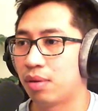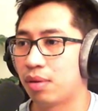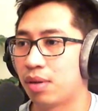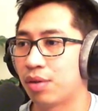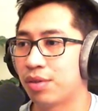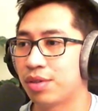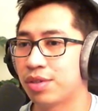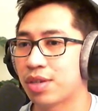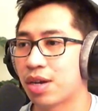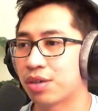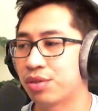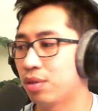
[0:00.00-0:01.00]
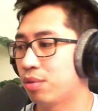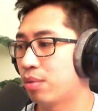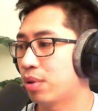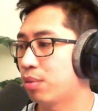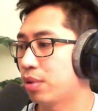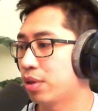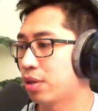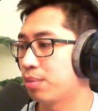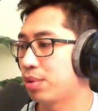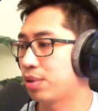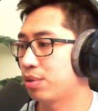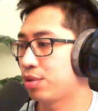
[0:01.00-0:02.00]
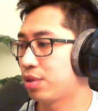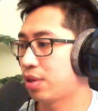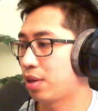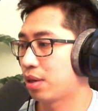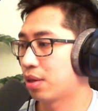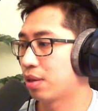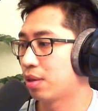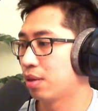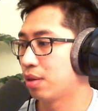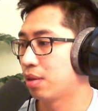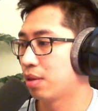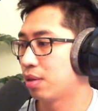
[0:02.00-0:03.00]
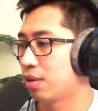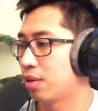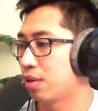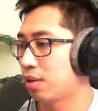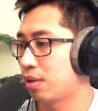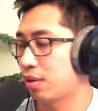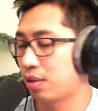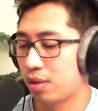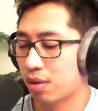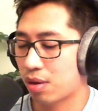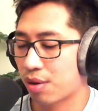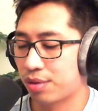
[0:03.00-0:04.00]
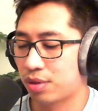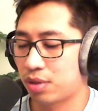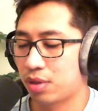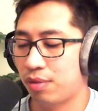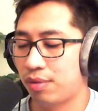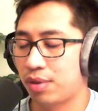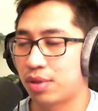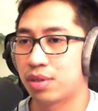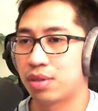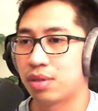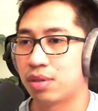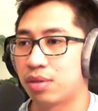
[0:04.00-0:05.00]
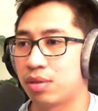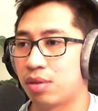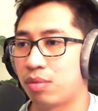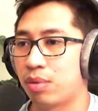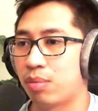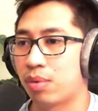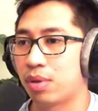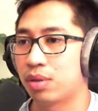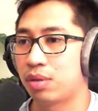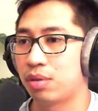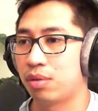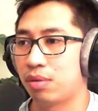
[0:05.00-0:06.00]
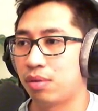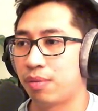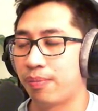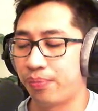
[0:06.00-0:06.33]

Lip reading: Now this is actually where we're going to be using the AuthService. So we want to,